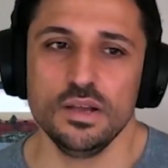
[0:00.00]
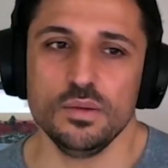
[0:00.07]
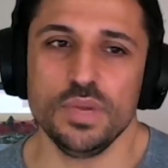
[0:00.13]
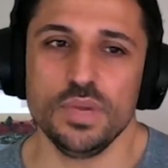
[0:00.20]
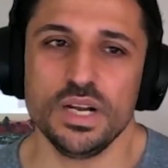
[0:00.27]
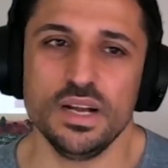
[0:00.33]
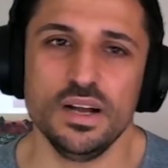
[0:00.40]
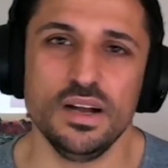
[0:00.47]

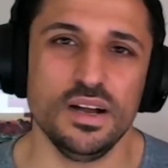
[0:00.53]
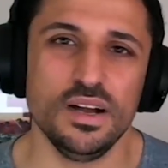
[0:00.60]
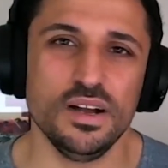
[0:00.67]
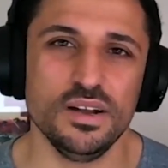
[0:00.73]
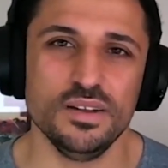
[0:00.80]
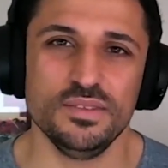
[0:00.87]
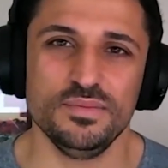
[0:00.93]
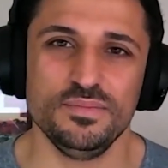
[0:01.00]
But
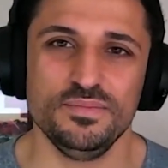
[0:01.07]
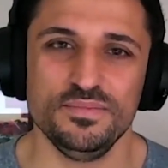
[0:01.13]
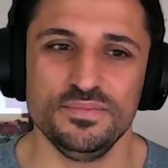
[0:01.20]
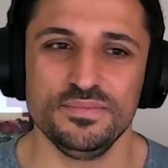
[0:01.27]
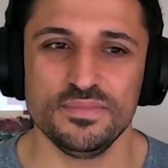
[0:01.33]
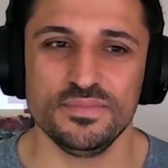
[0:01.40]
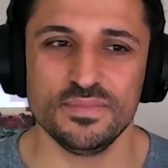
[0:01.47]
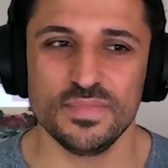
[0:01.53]
uh,
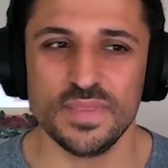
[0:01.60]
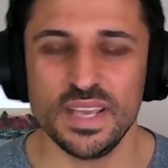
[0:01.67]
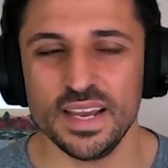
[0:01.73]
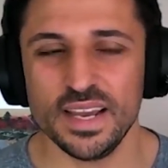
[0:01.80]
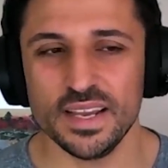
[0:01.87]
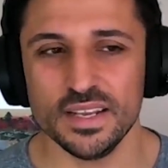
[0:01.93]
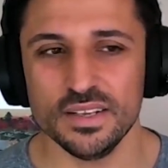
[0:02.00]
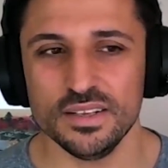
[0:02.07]

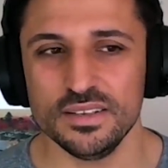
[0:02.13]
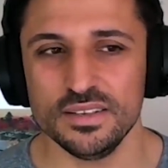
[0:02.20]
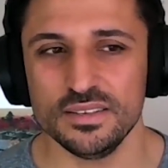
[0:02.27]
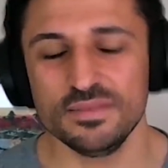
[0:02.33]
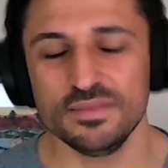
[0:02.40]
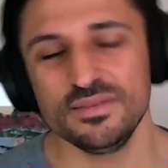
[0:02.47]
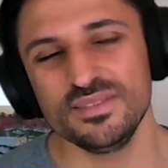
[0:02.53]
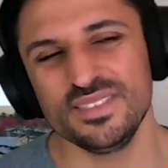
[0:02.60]
yeah,
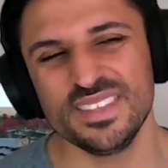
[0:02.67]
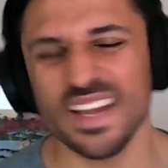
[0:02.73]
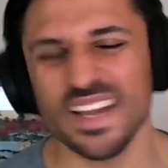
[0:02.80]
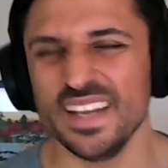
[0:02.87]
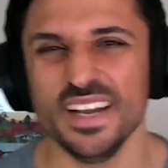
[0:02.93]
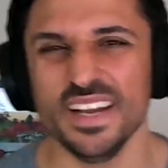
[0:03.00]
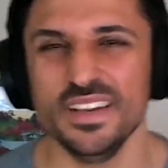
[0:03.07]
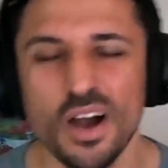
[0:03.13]
yeah,
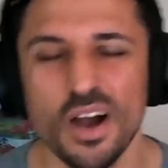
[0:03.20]
yeah.